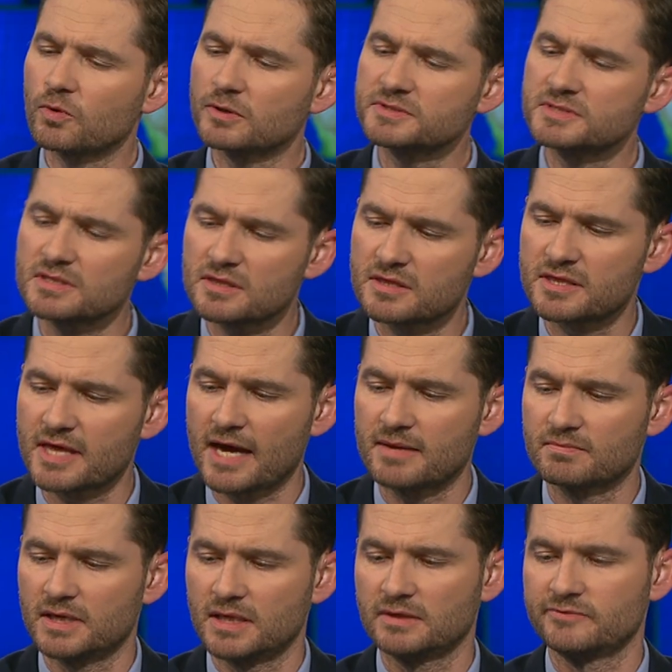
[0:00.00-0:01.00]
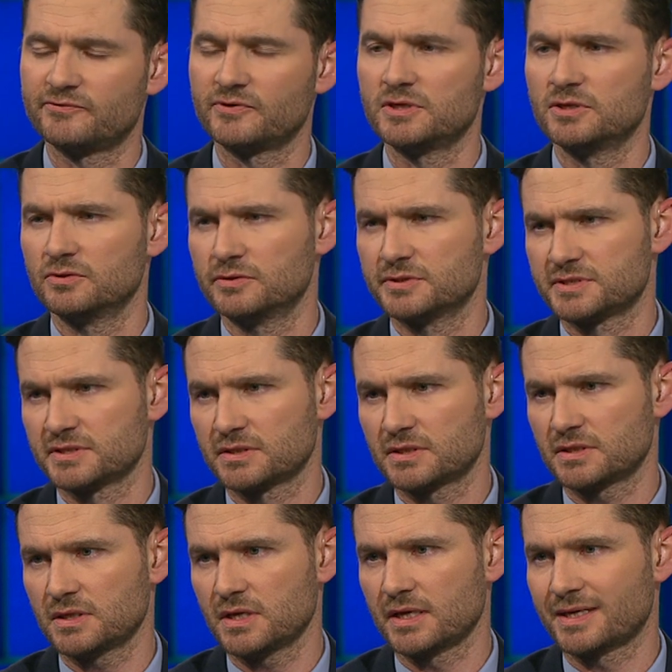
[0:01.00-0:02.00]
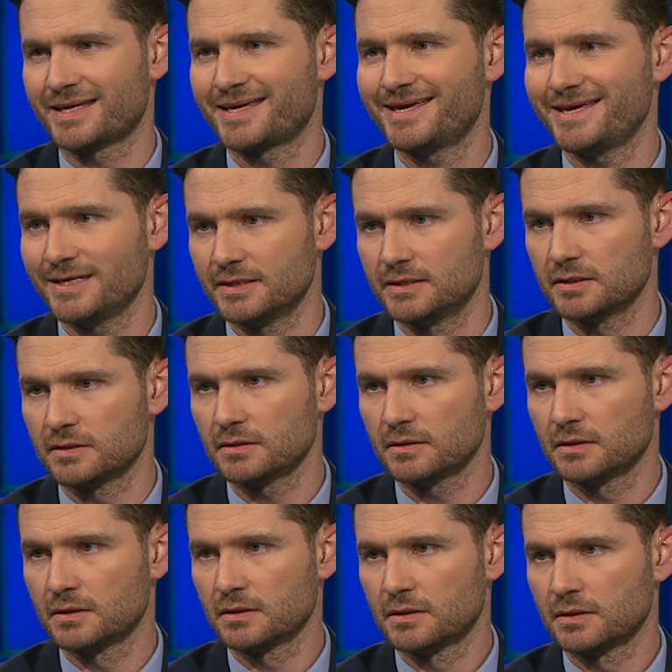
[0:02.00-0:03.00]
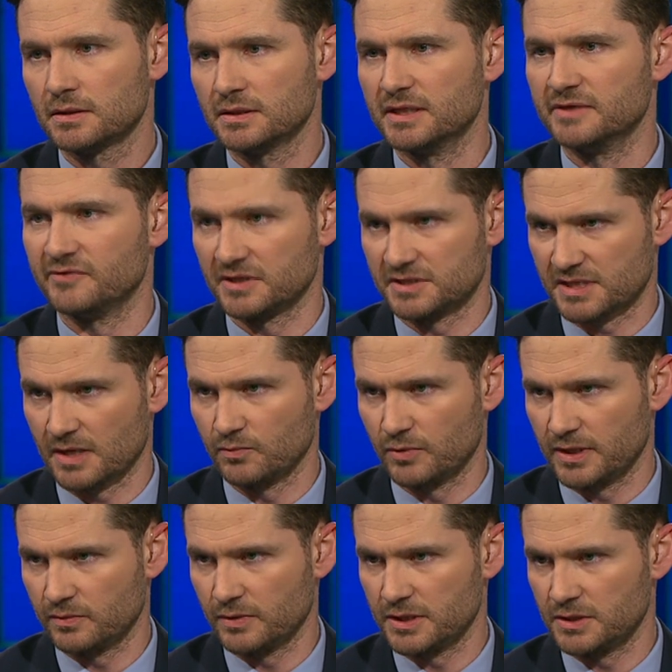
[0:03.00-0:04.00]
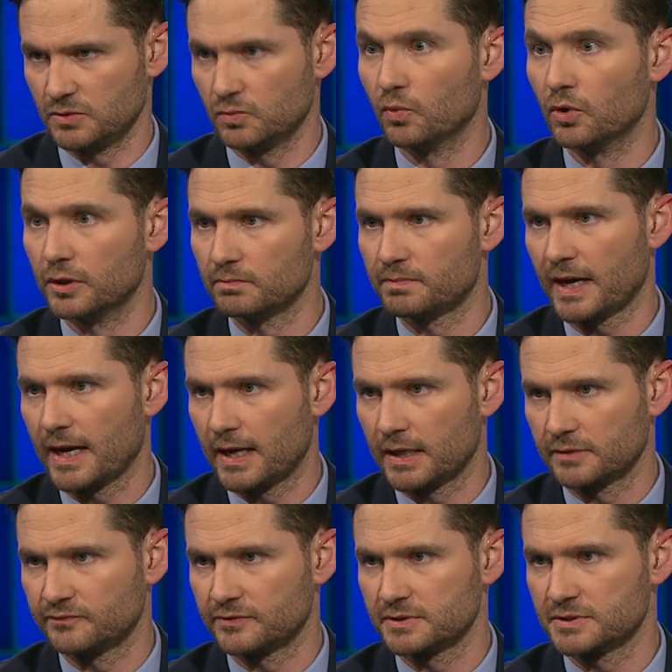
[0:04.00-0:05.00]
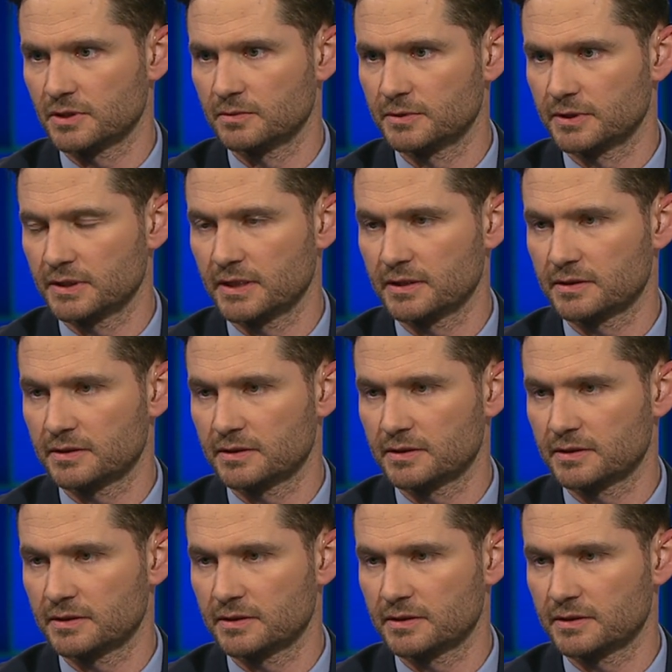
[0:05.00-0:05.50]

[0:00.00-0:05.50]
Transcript: what did that mean for you as a kid living somewhere where you weren't part of the dominant